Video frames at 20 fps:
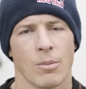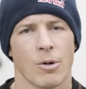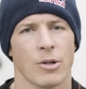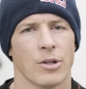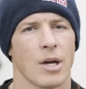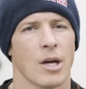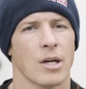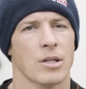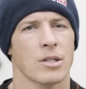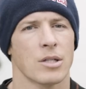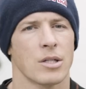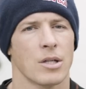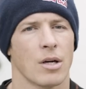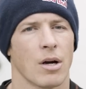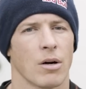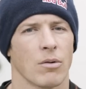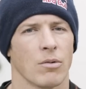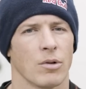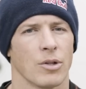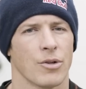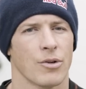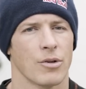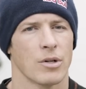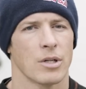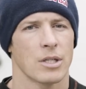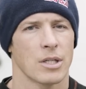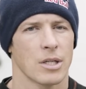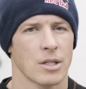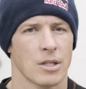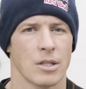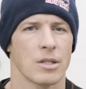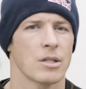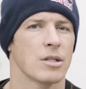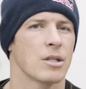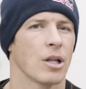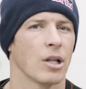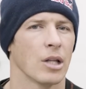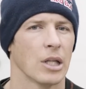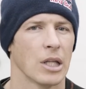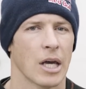about the XCR 136 is
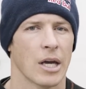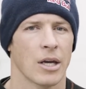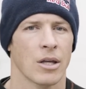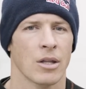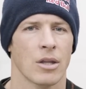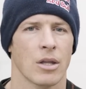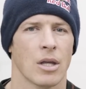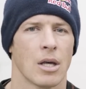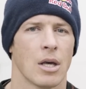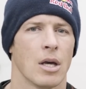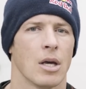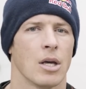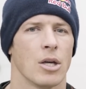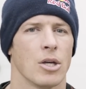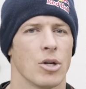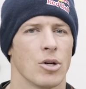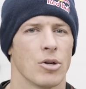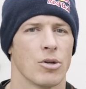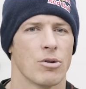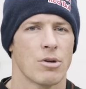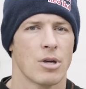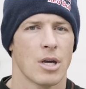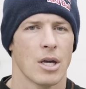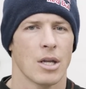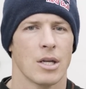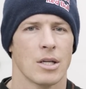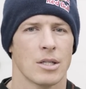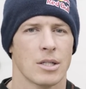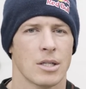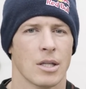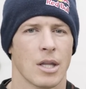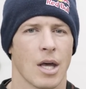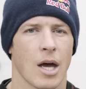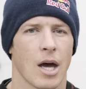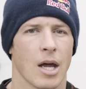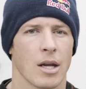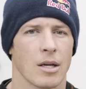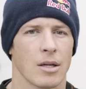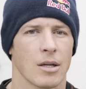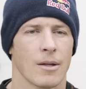the length. You know, you get into
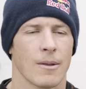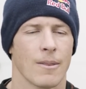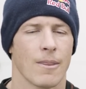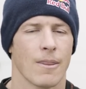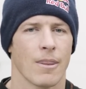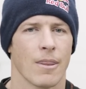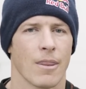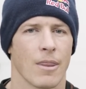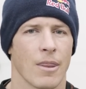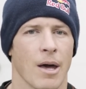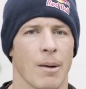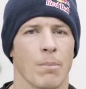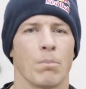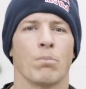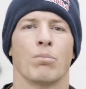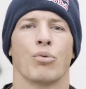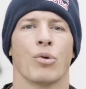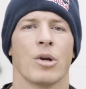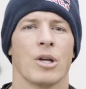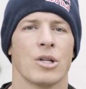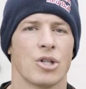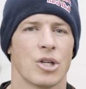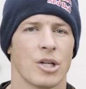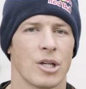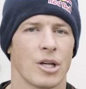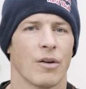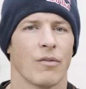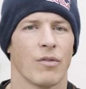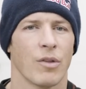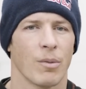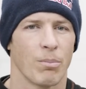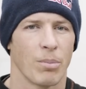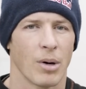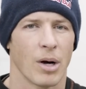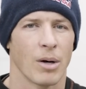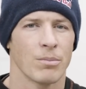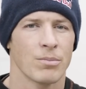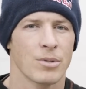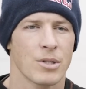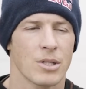that bridging of the
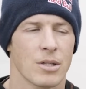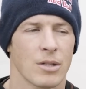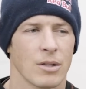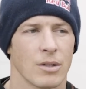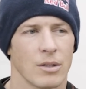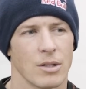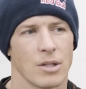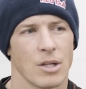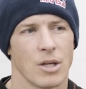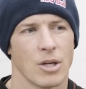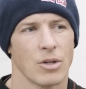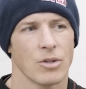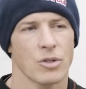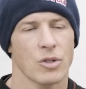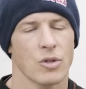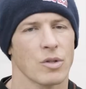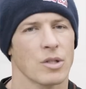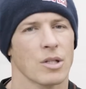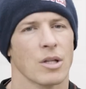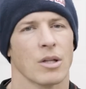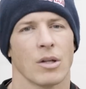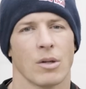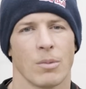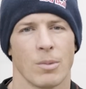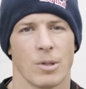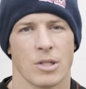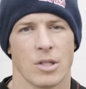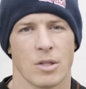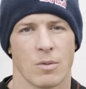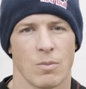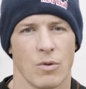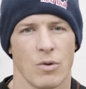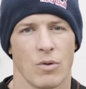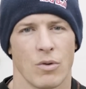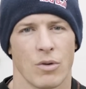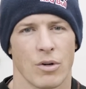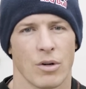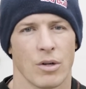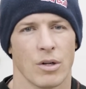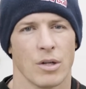bumps, you know, so it's a little bit
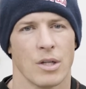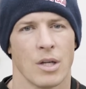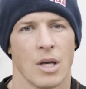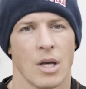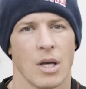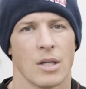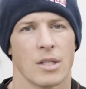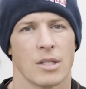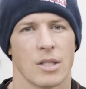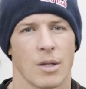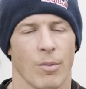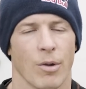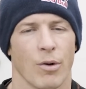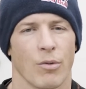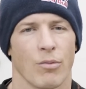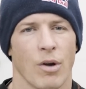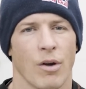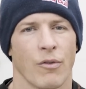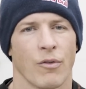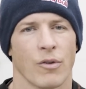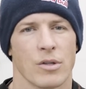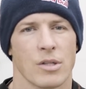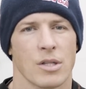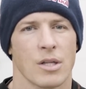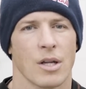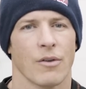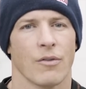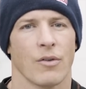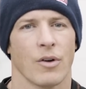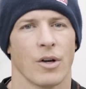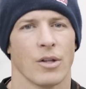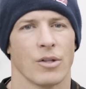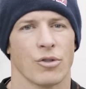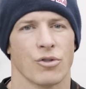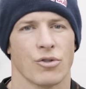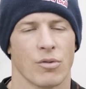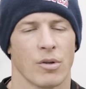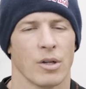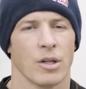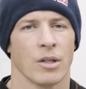smoother and some of the rougher stuff on the
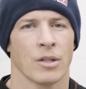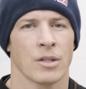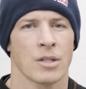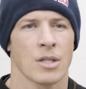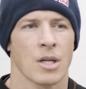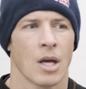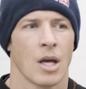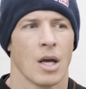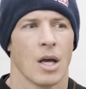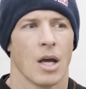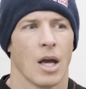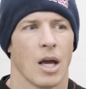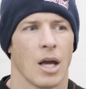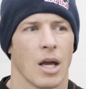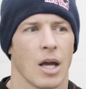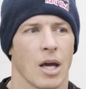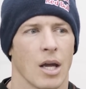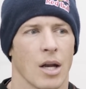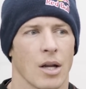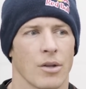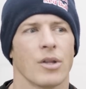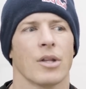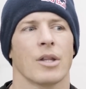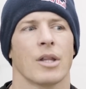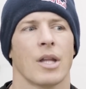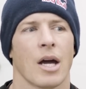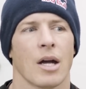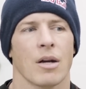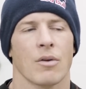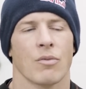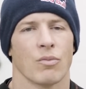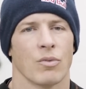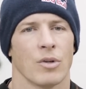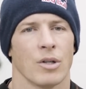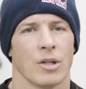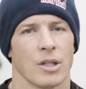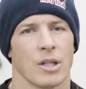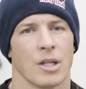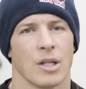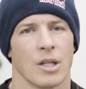trails. And I think that
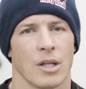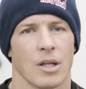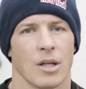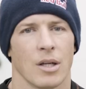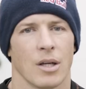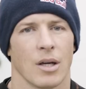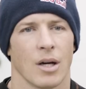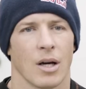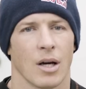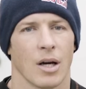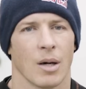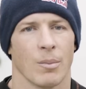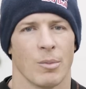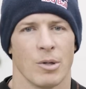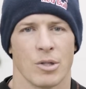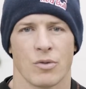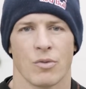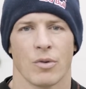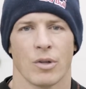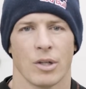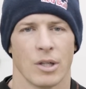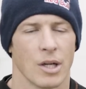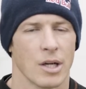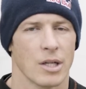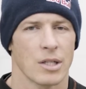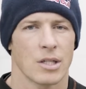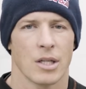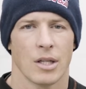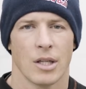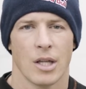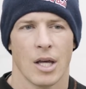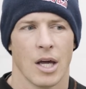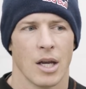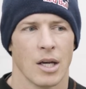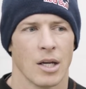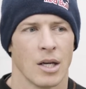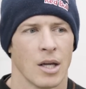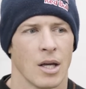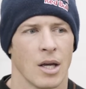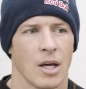really is really nice. And
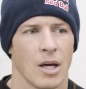then